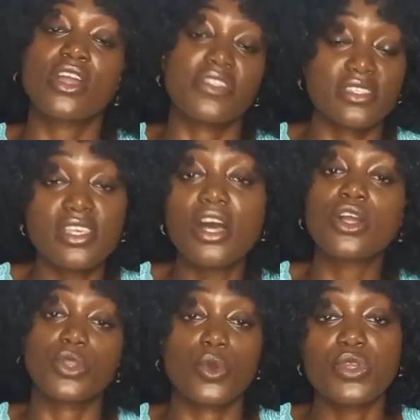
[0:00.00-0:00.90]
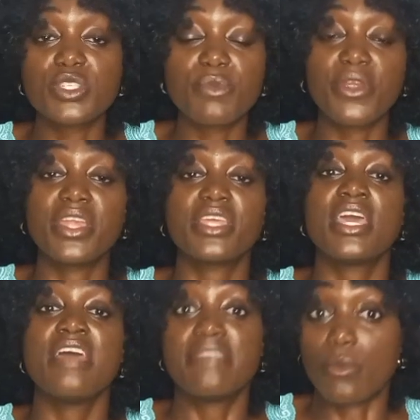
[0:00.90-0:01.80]
God the Son, God the Holy
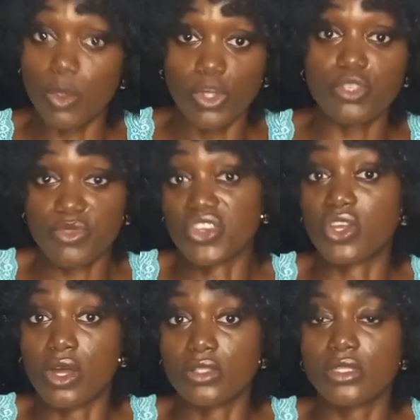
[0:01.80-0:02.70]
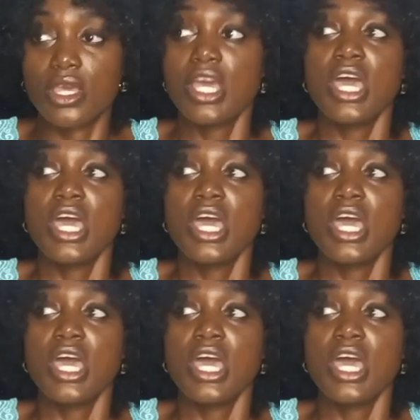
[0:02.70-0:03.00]
Spirit, that we worship three gods.